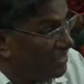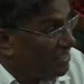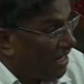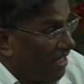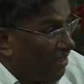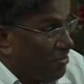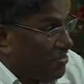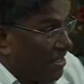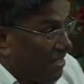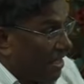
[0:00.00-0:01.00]
least I have to
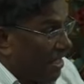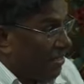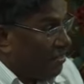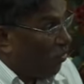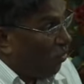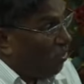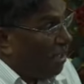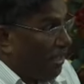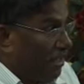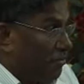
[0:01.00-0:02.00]
say that the old
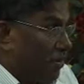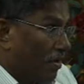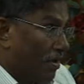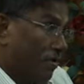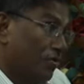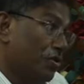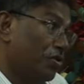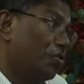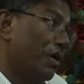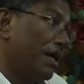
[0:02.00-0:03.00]
I am gone, now the
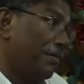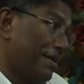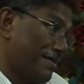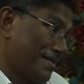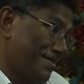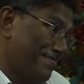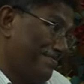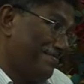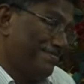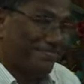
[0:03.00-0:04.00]
new I am has come.
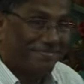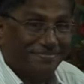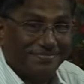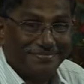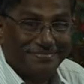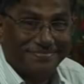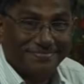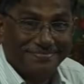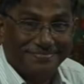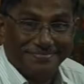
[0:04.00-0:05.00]

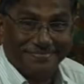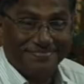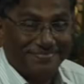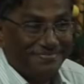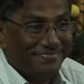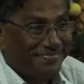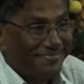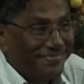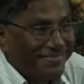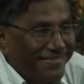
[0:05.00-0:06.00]

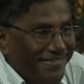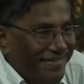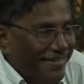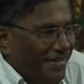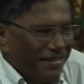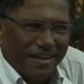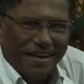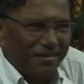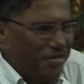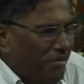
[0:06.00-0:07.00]
They
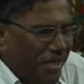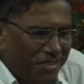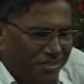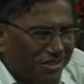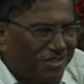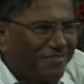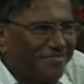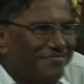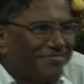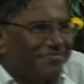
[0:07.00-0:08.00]
have no answer.
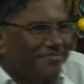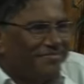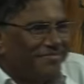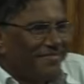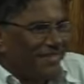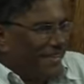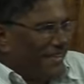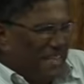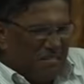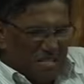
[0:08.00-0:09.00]

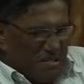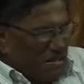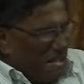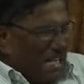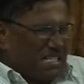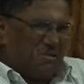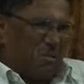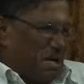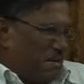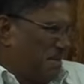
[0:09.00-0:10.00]
They will say, well, that's the
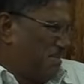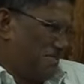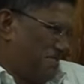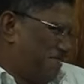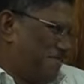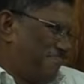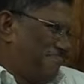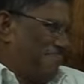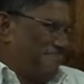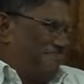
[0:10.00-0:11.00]
way it is.
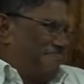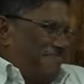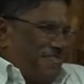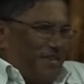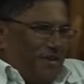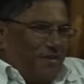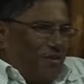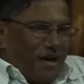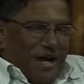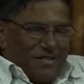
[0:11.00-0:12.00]

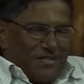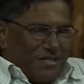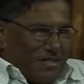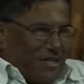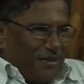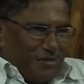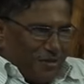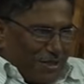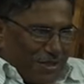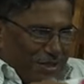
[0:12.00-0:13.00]
Don't ask this kind of
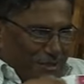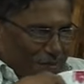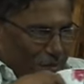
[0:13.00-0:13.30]
questions.